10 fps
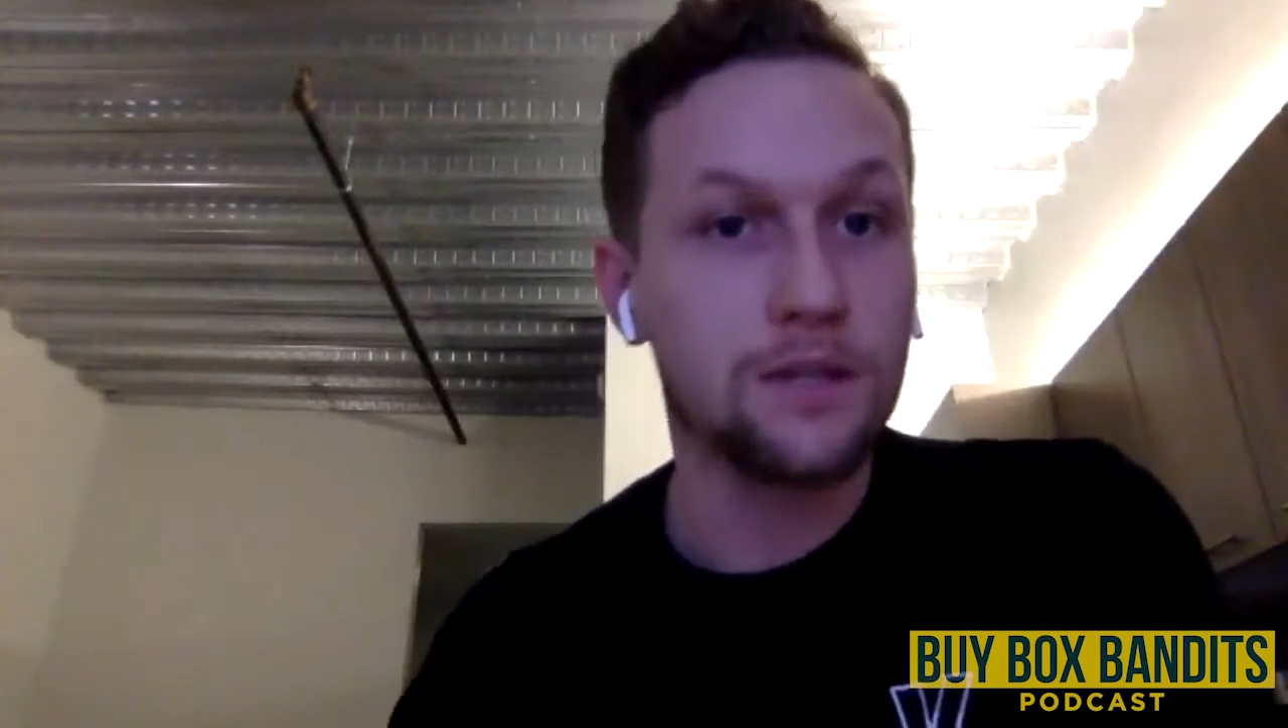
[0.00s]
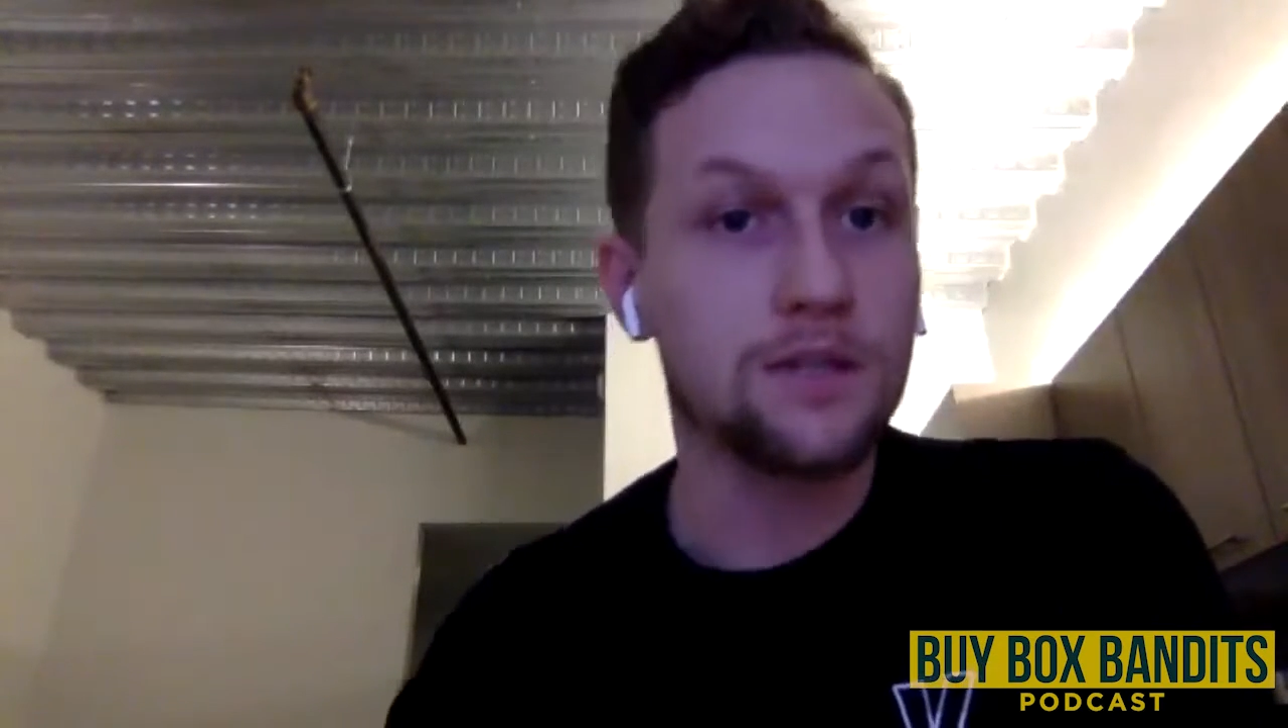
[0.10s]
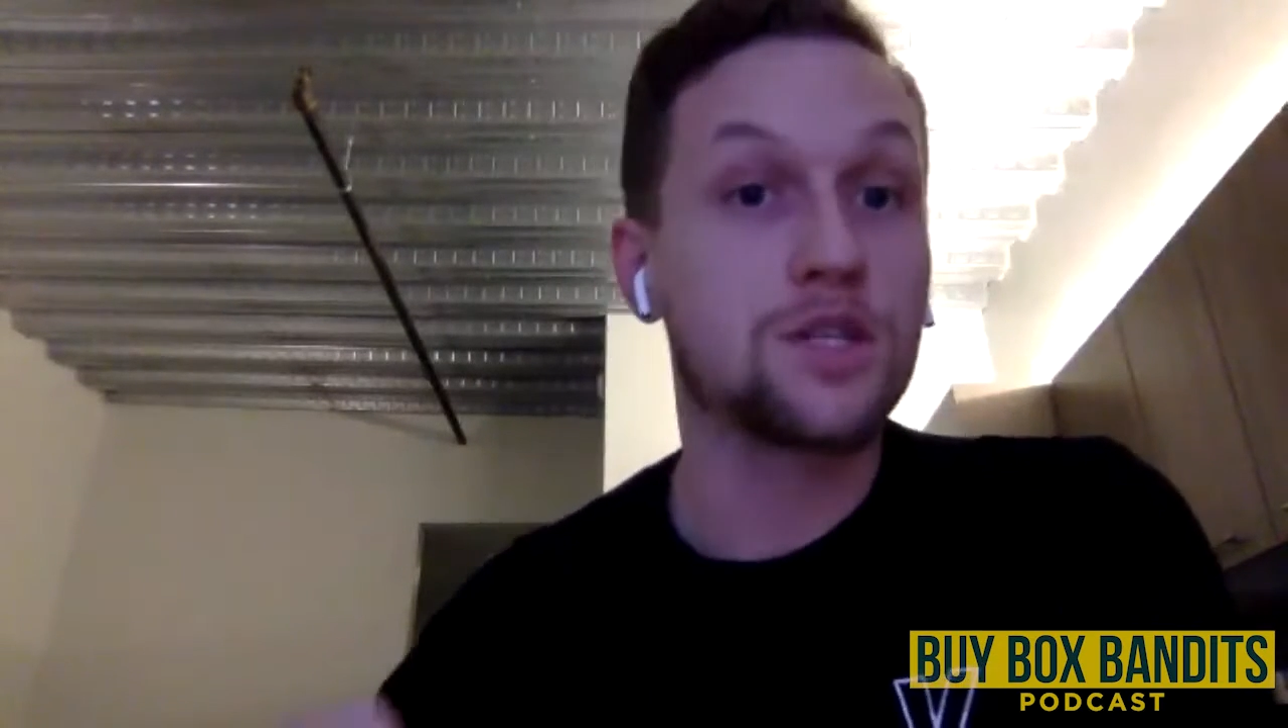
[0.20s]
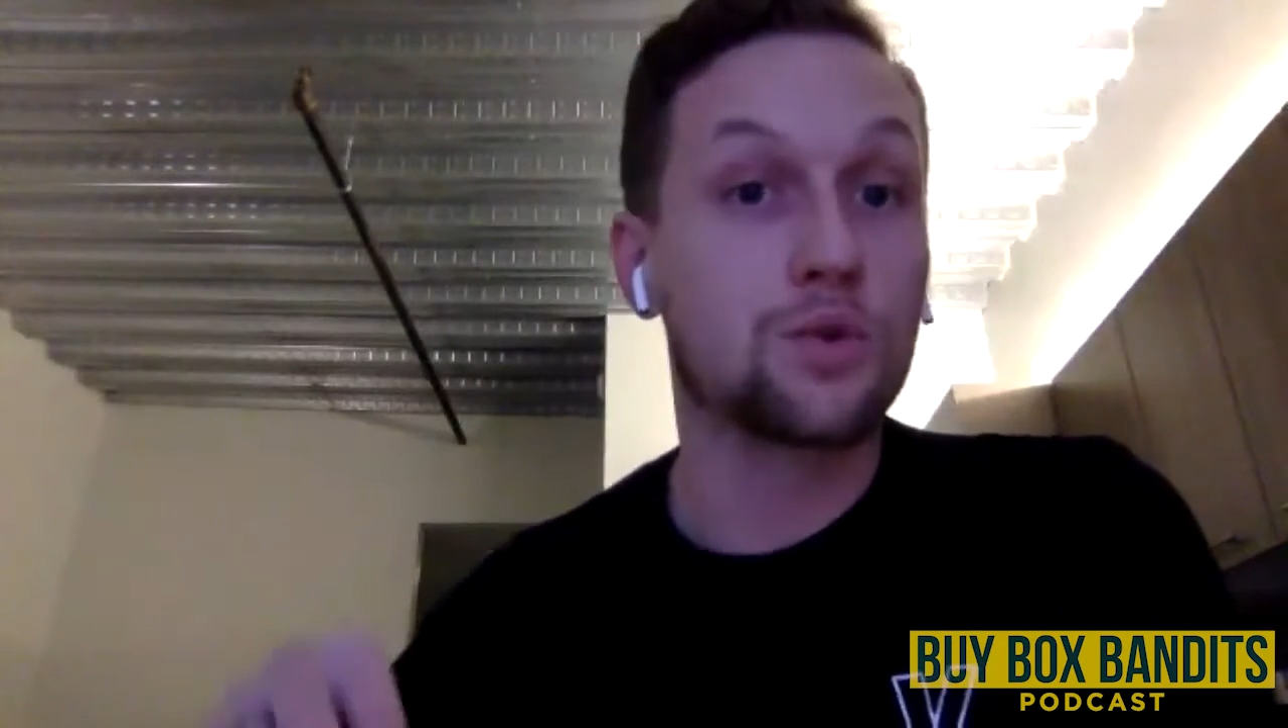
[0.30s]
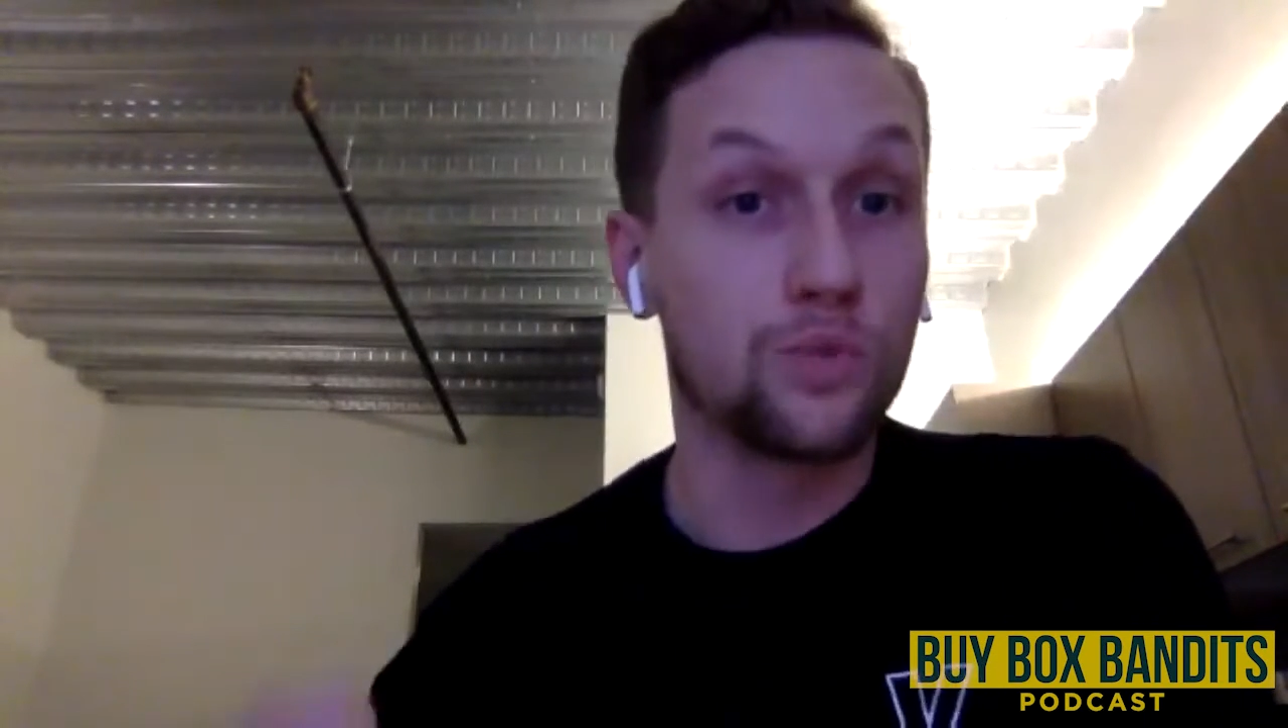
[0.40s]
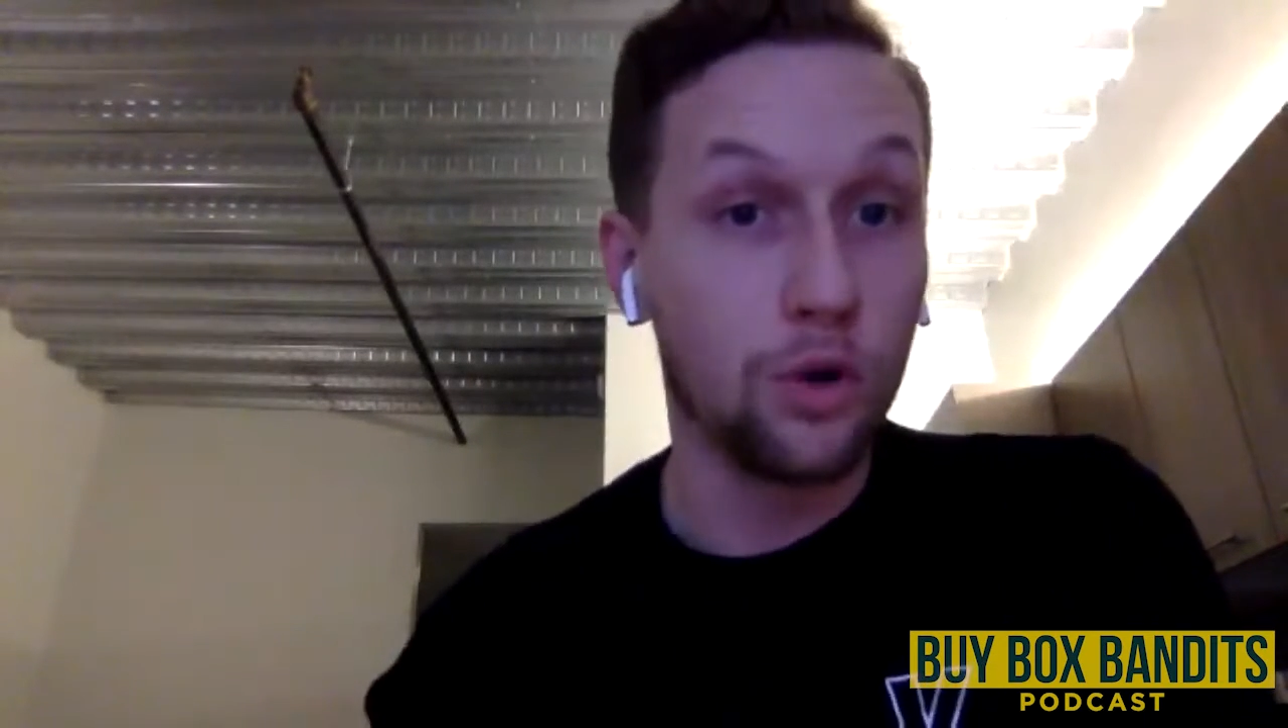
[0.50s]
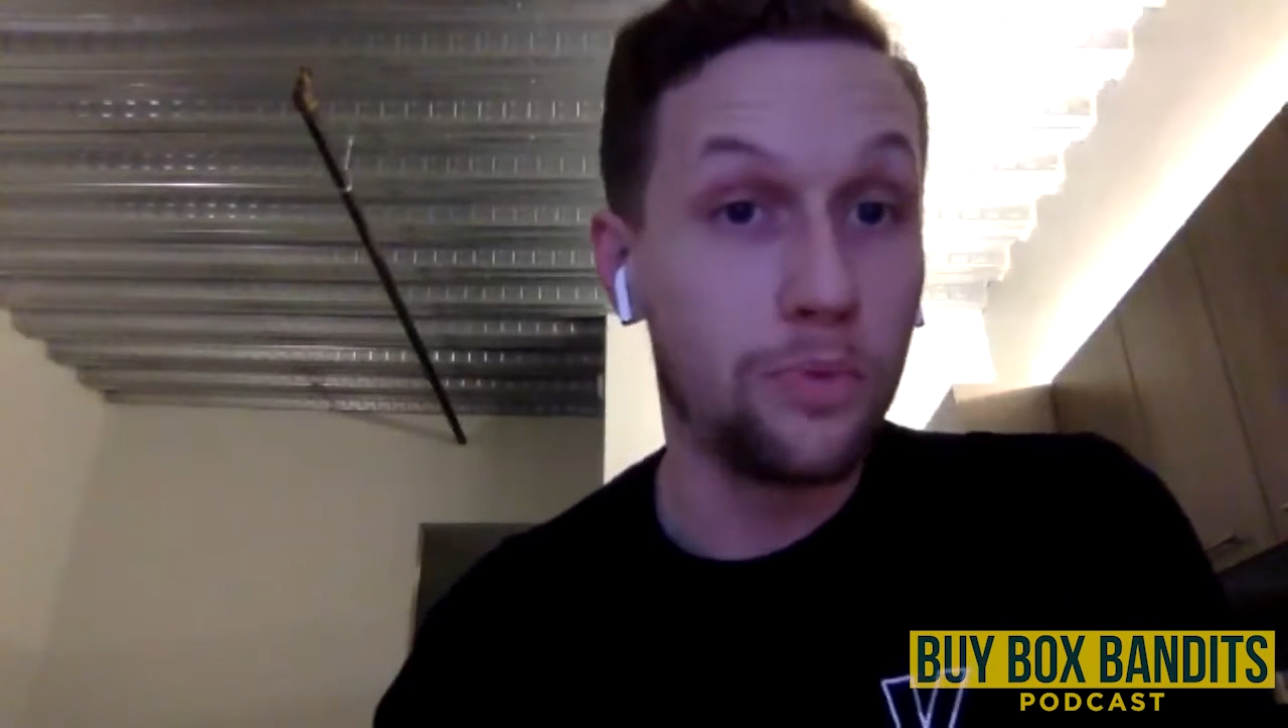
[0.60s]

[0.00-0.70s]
This is a real